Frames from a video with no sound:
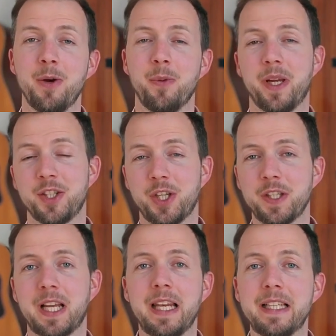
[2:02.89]
We can
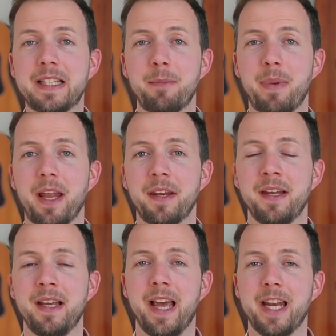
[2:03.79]
just click that button and it